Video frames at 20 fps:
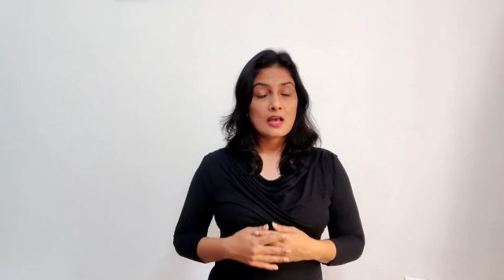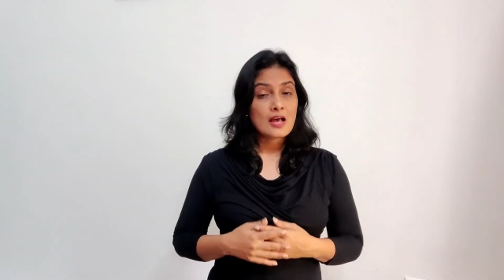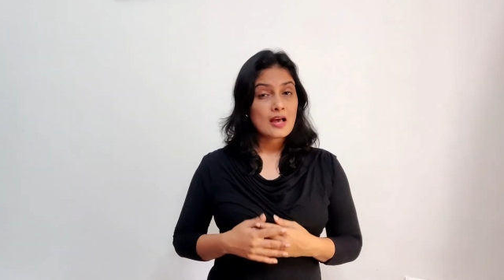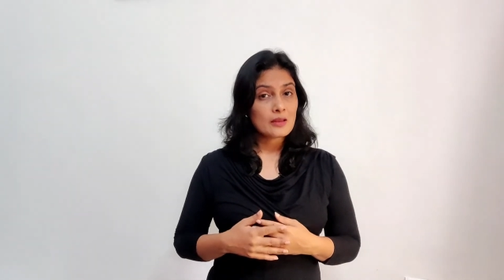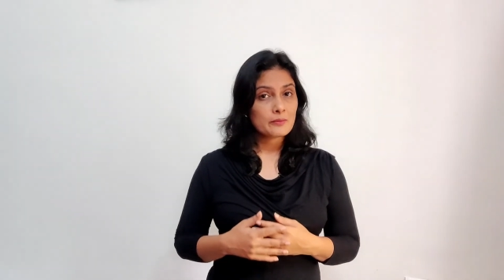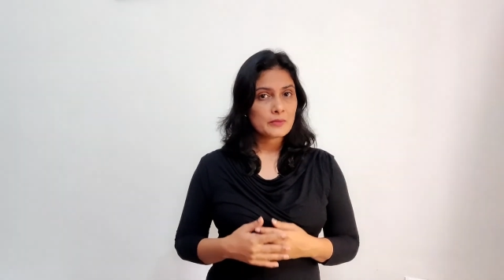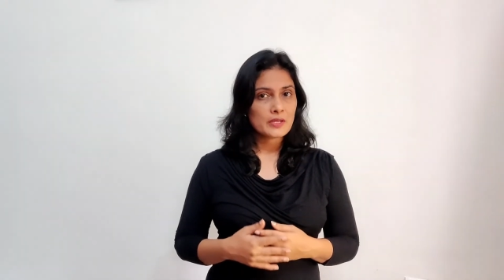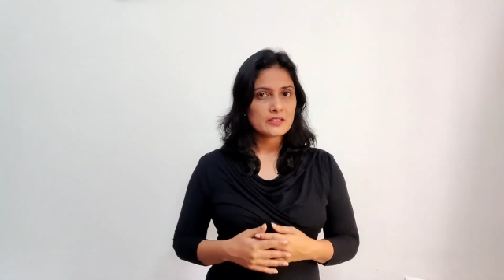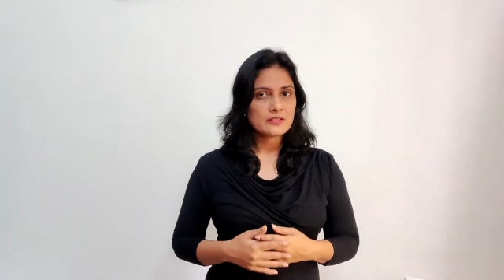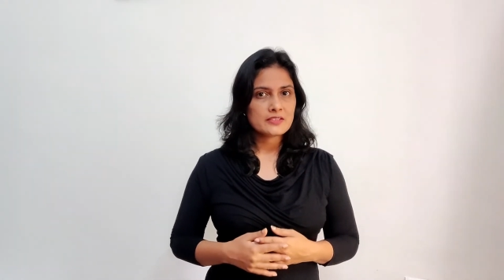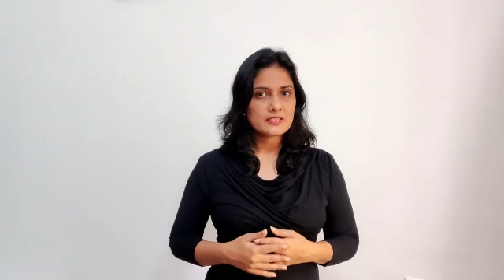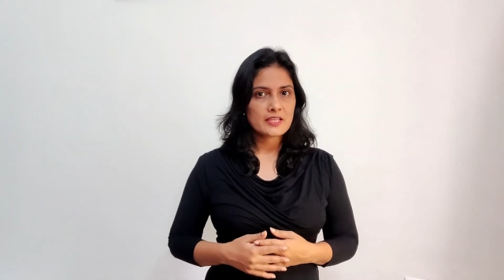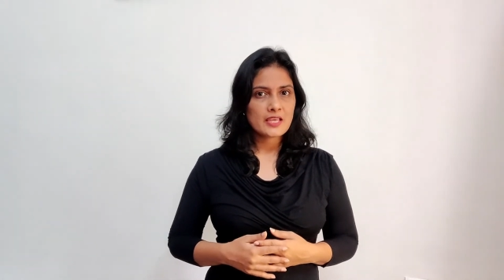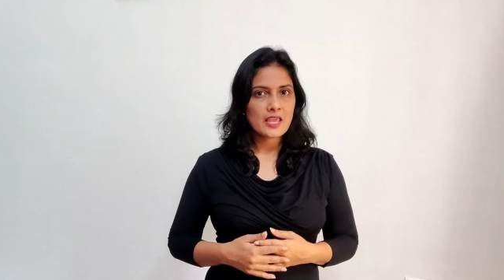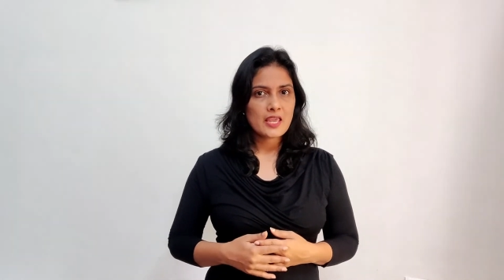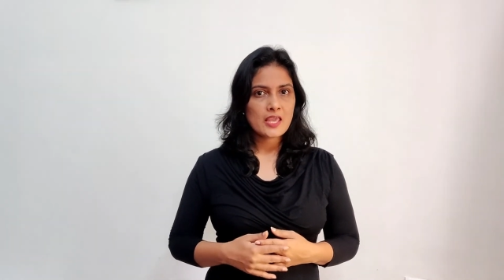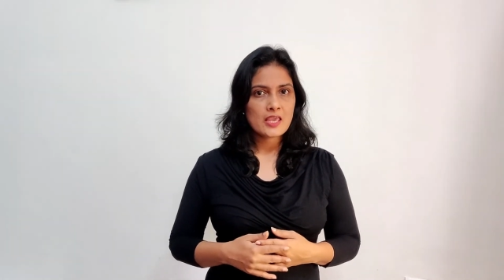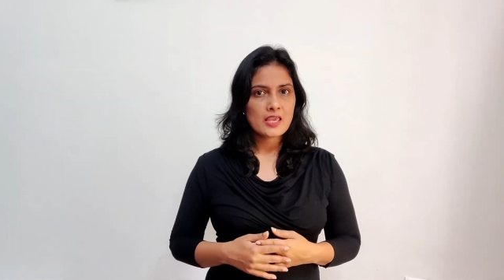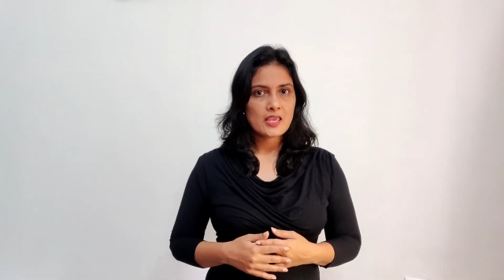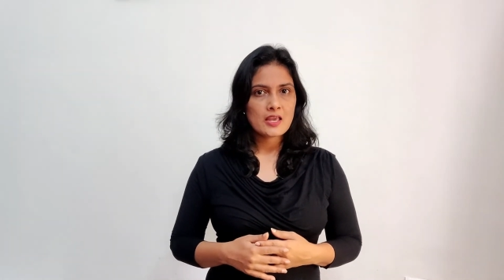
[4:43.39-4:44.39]
I might
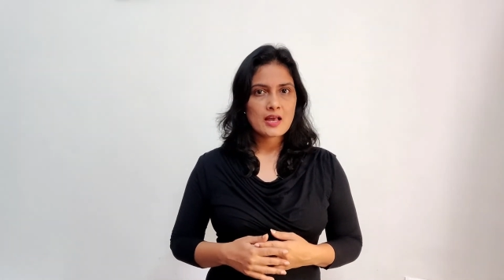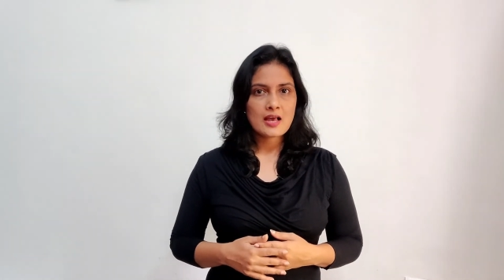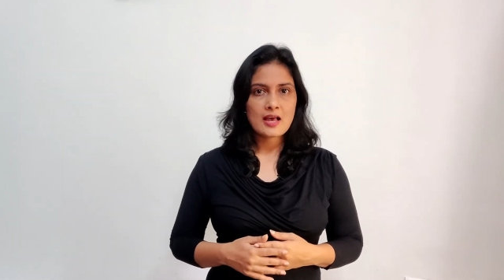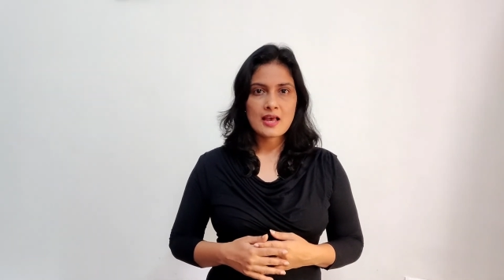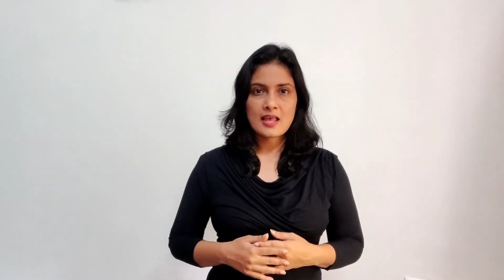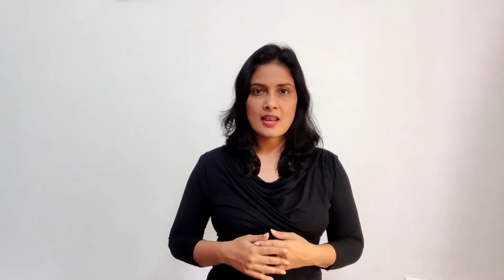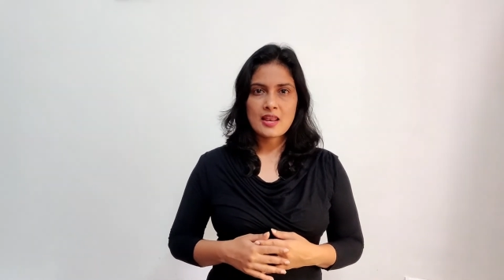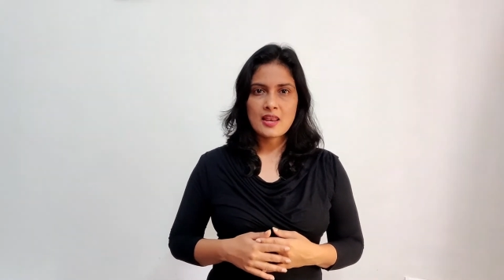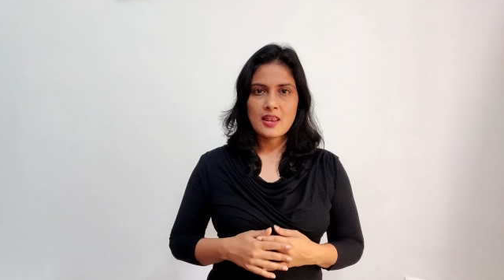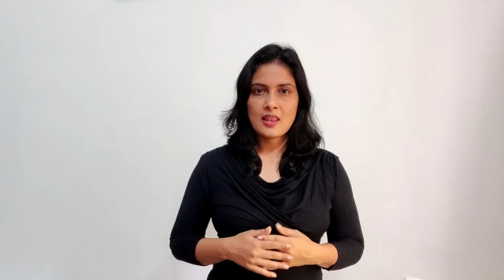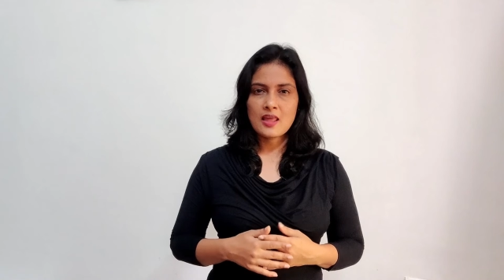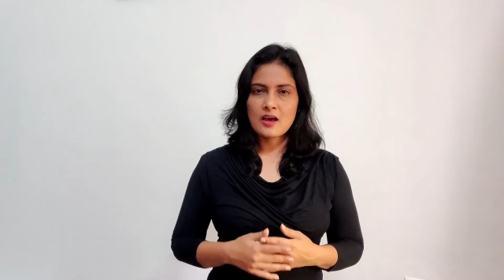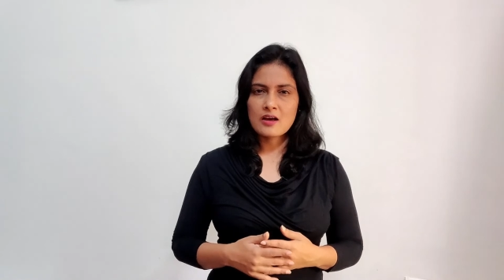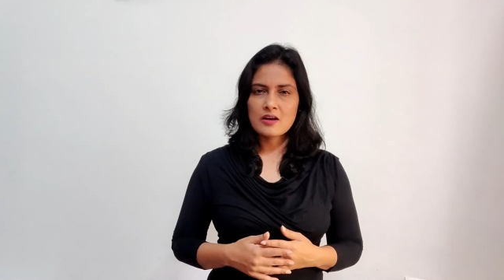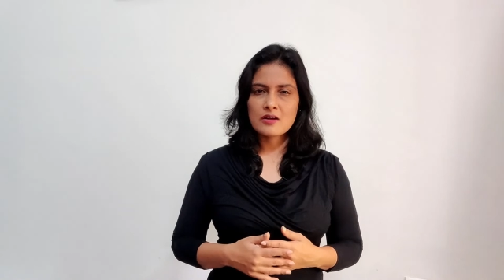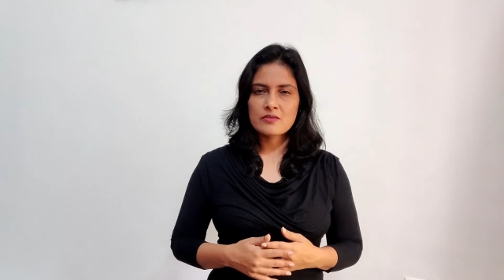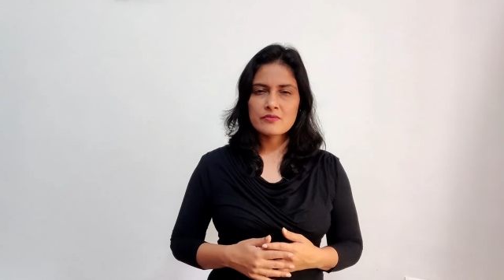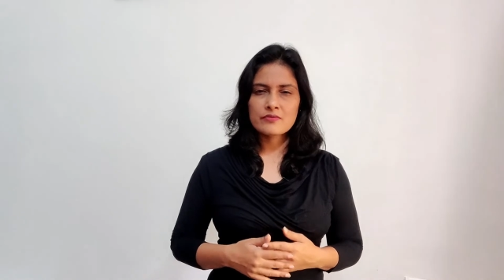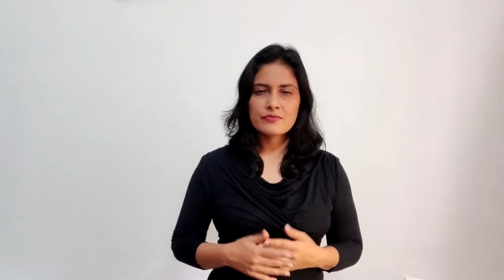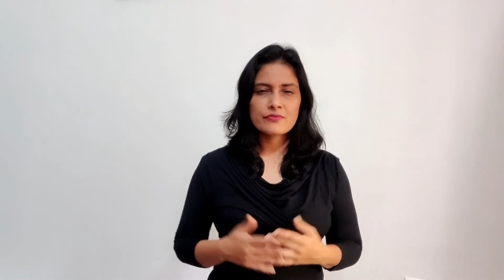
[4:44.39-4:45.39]
say I
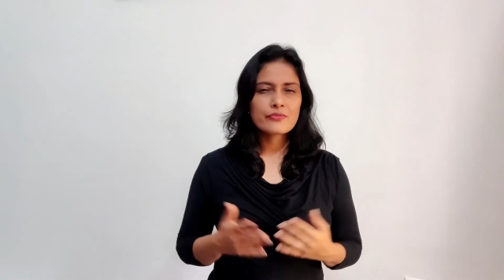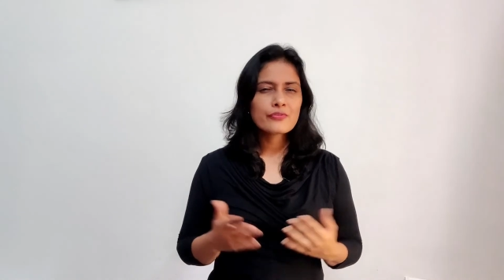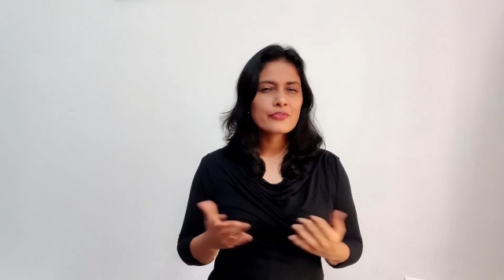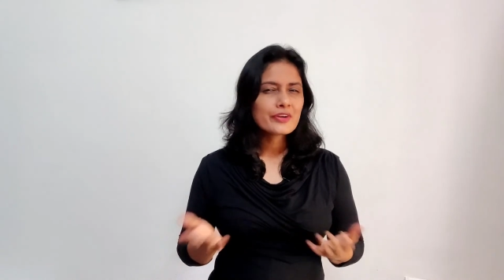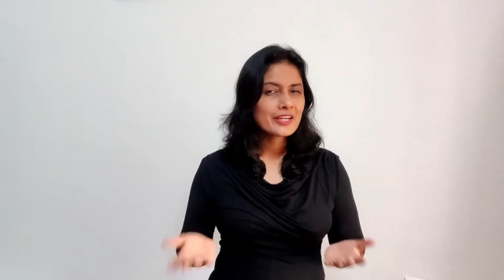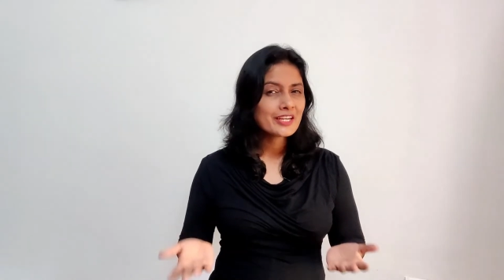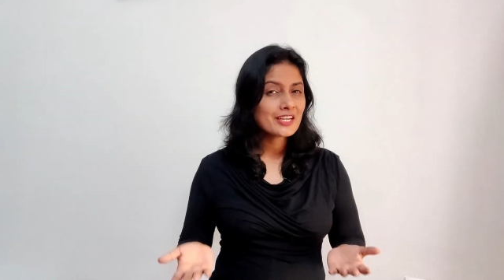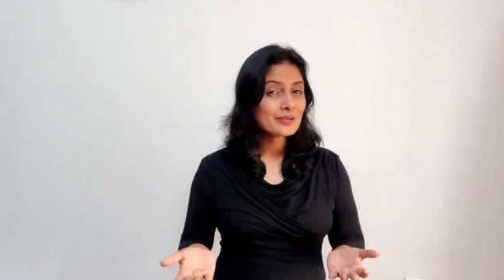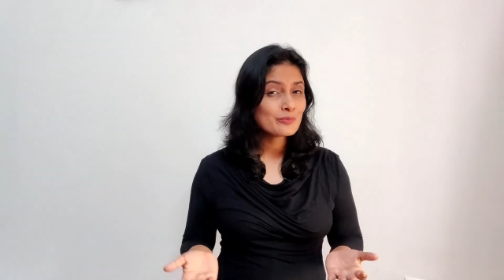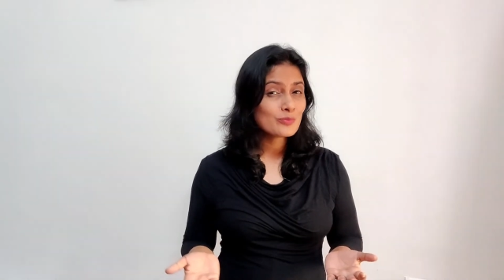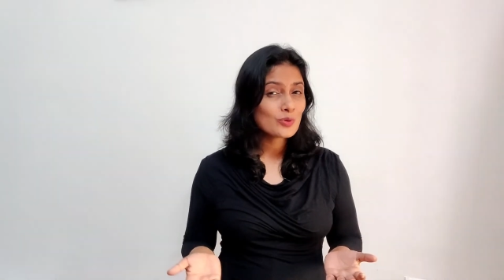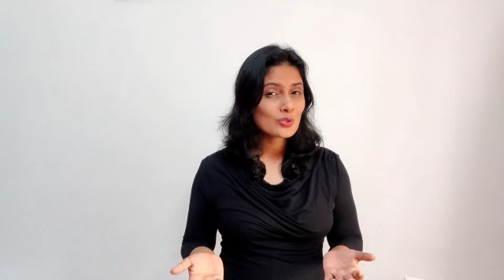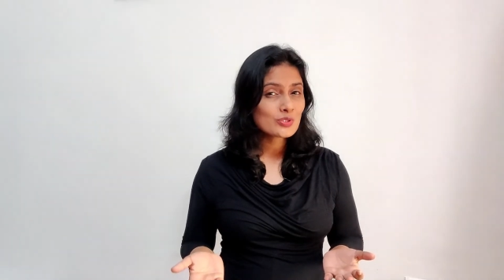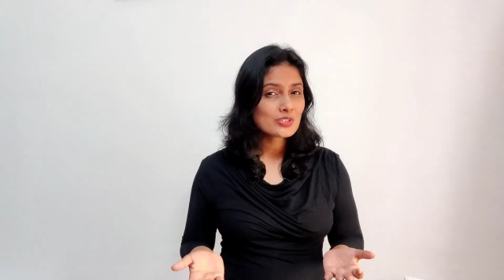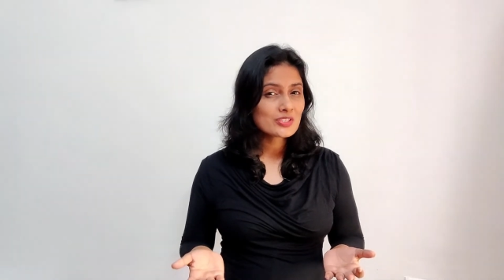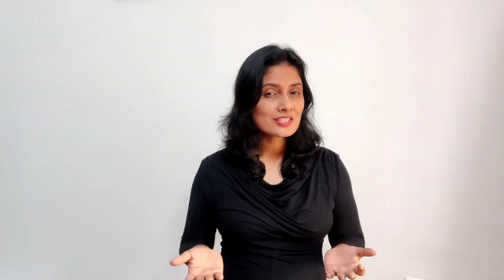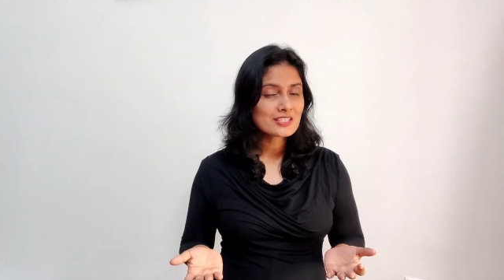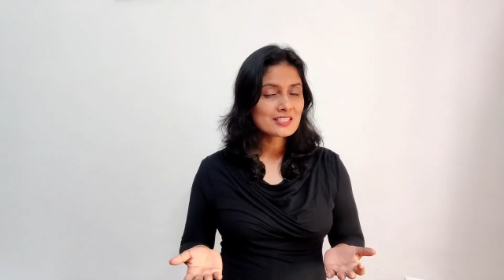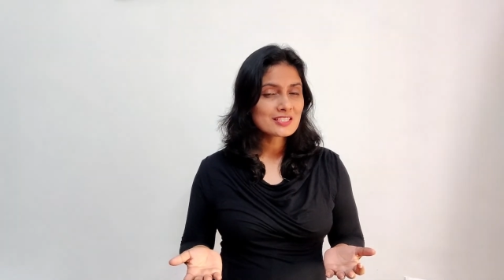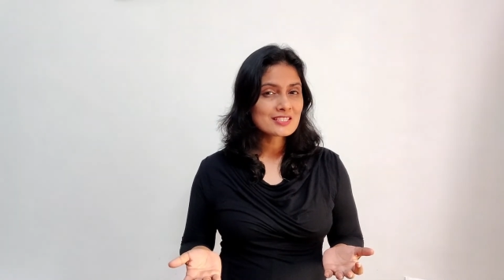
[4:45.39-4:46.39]
love reading
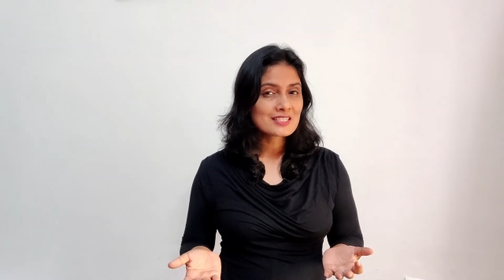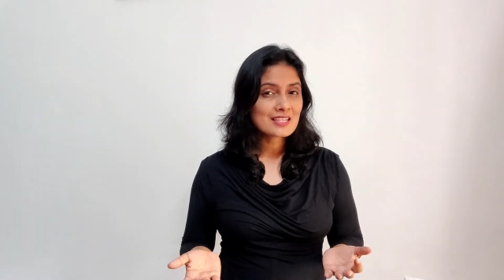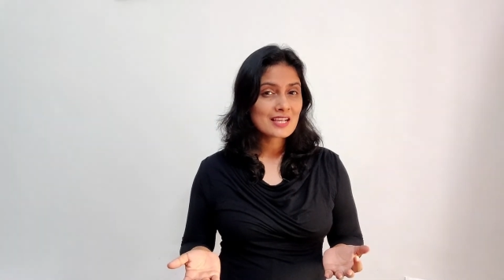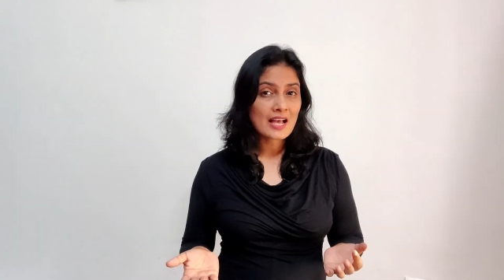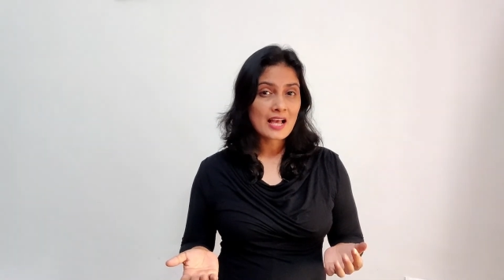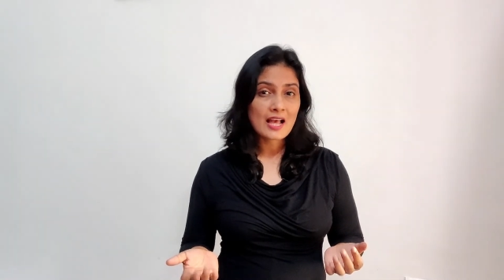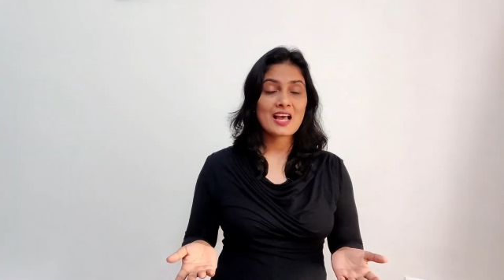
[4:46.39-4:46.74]
books.